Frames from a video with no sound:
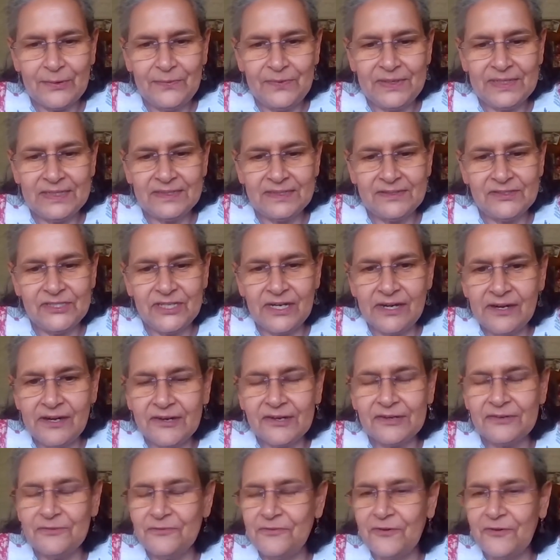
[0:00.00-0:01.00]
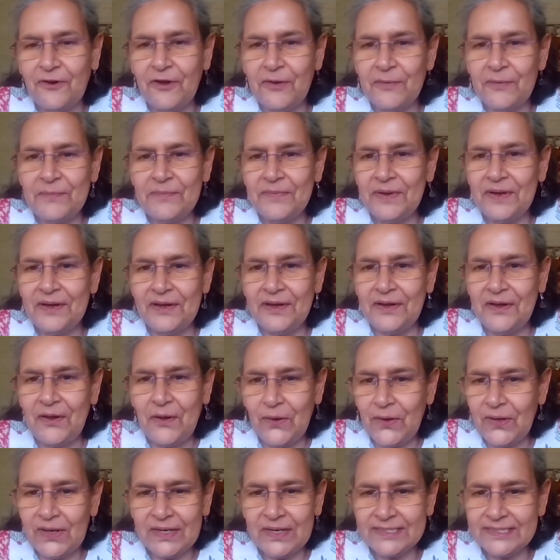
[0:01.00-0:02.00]
with children from
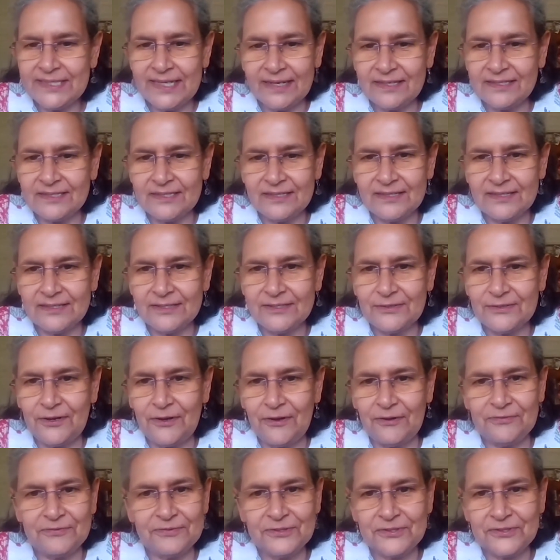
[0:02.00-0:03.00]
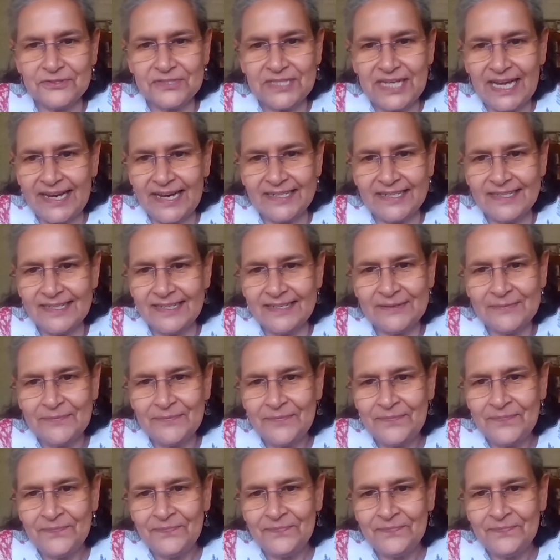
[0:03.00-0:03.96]
all sections of society.